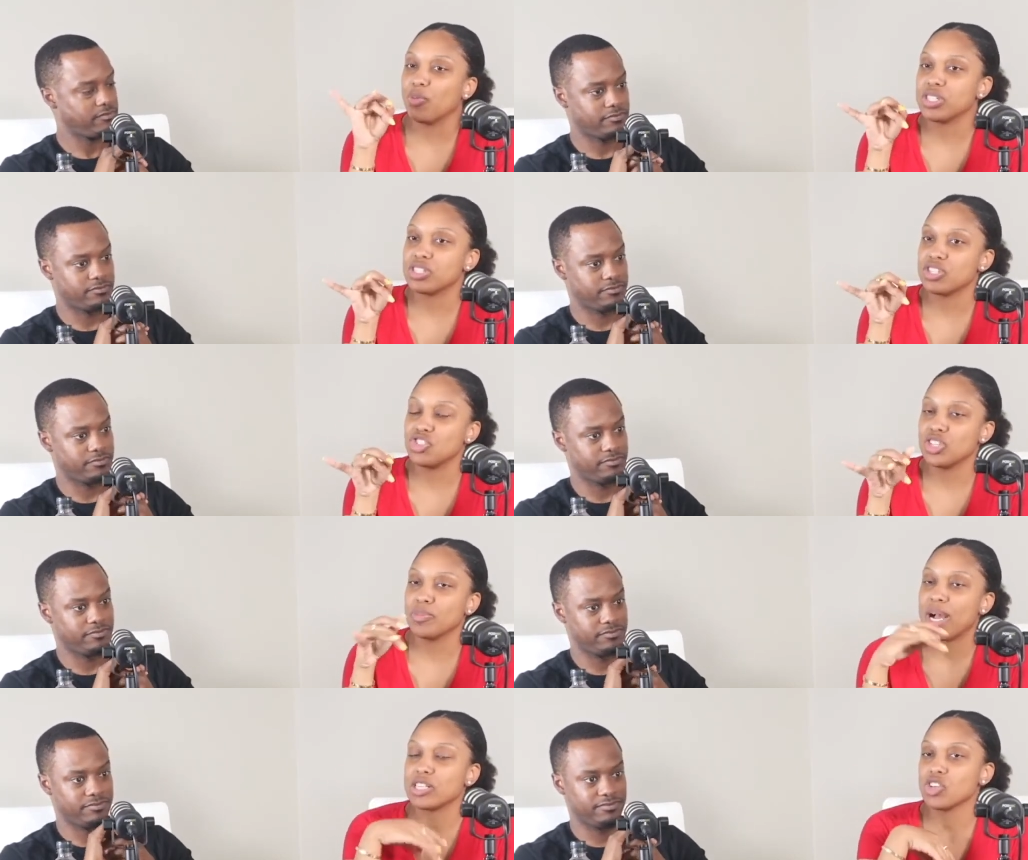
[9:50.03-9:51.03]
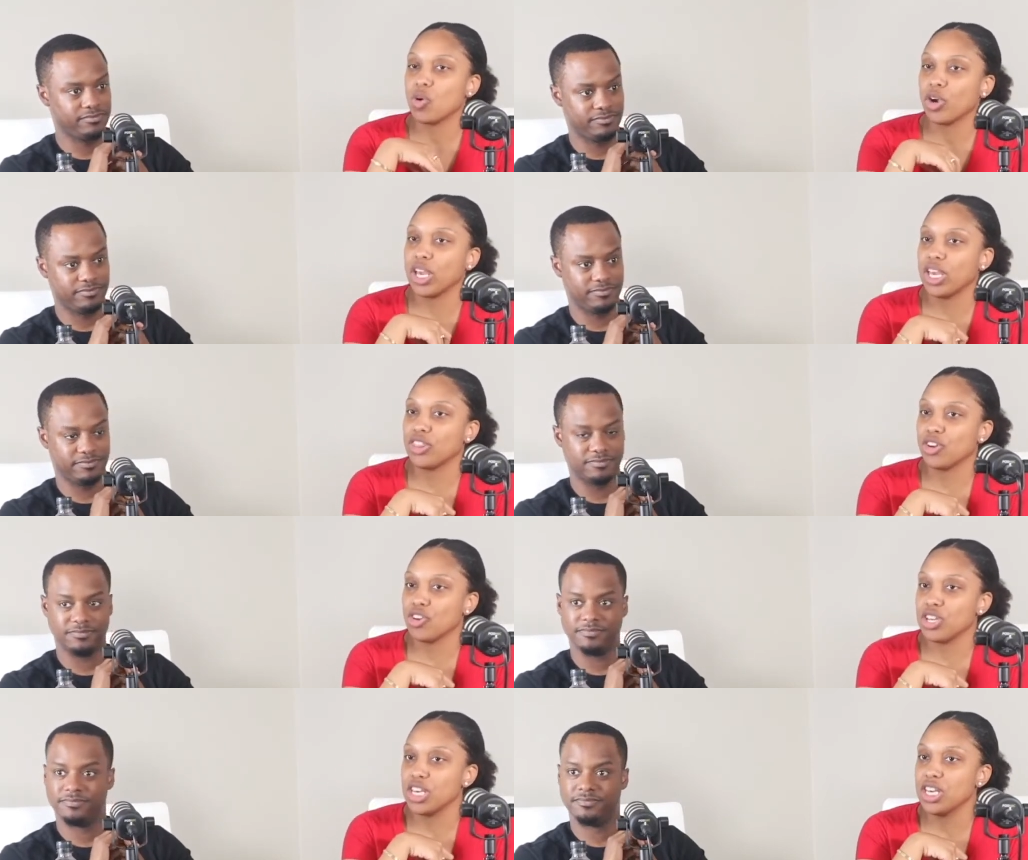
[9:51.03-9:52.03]
Speaker 1: to the gym. I start work at eight
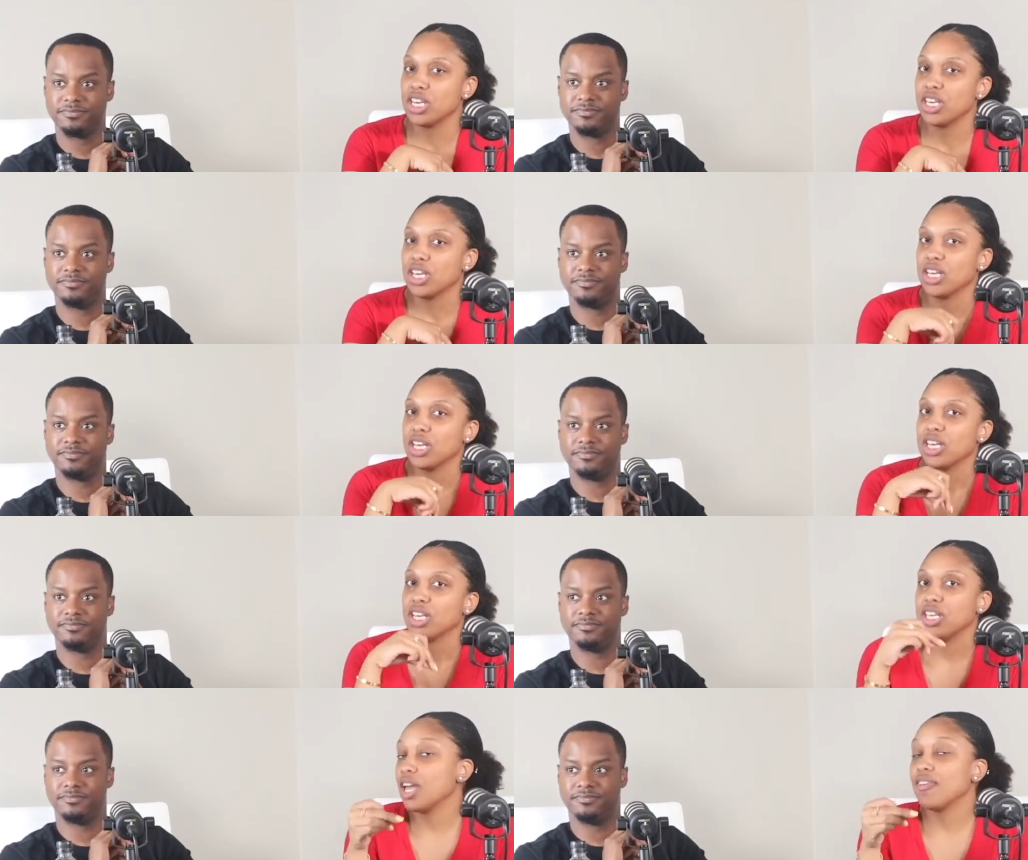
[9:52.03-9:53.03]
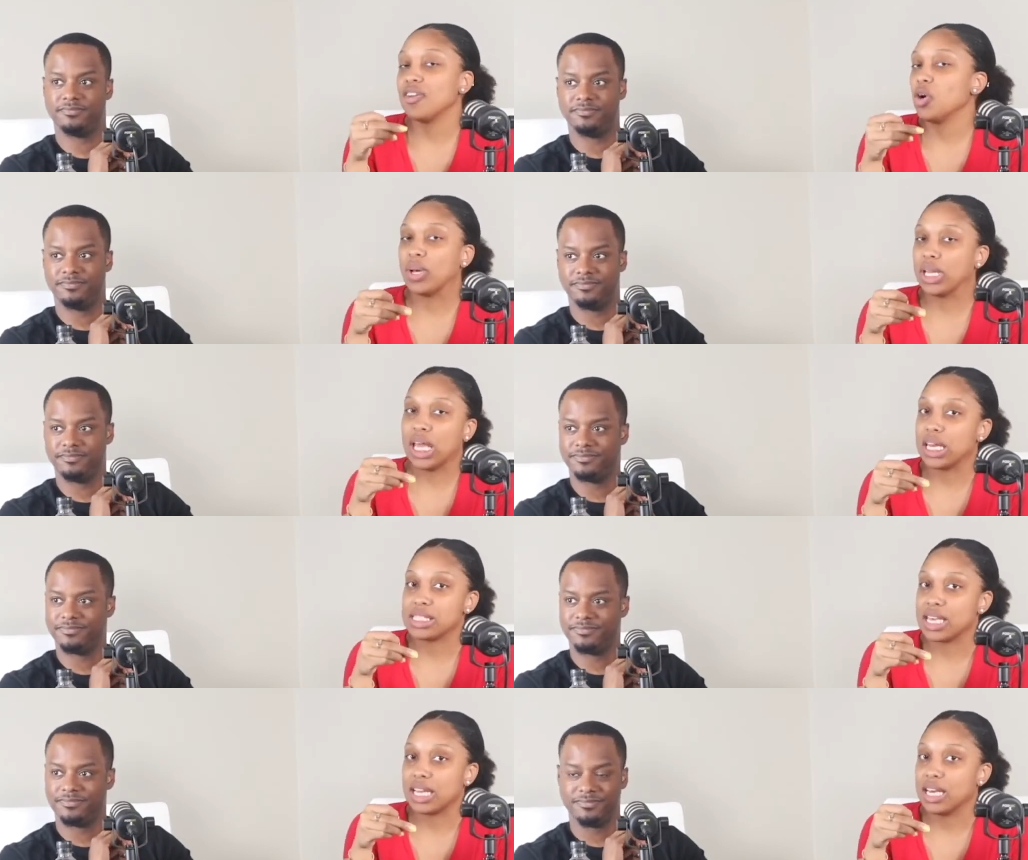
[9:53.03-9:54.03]
thirty. You never know when Alani's
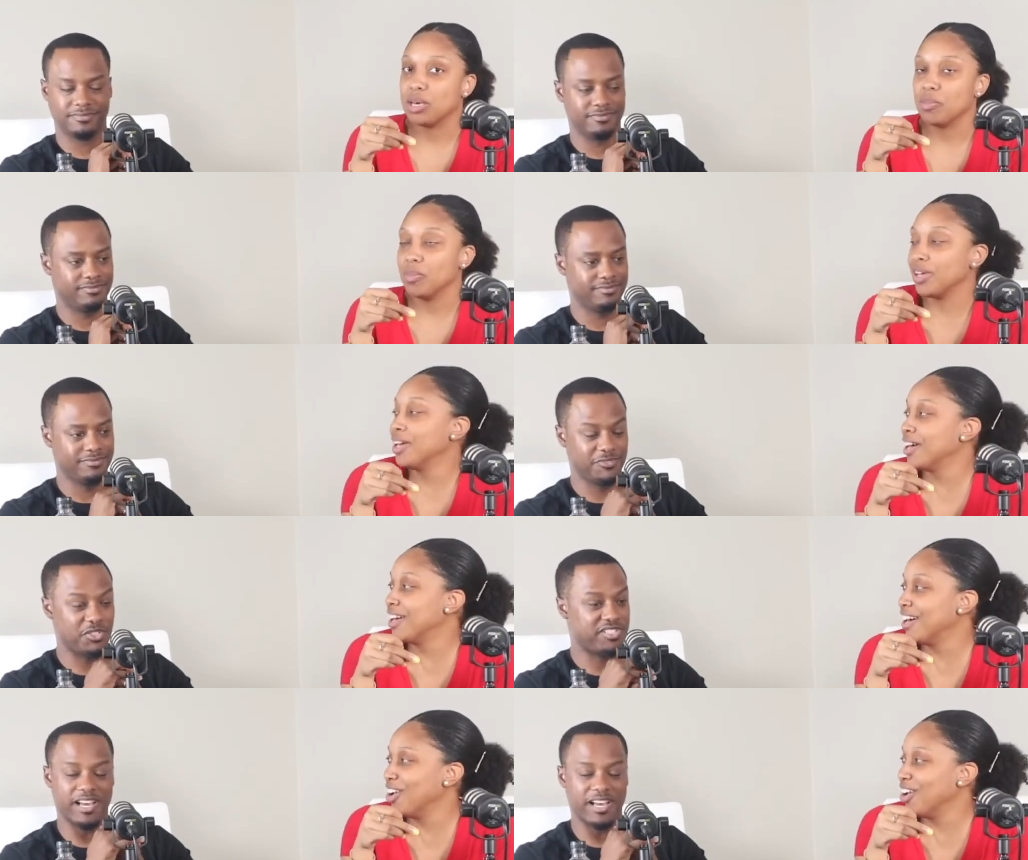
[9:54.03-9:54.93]
getting up. You definitely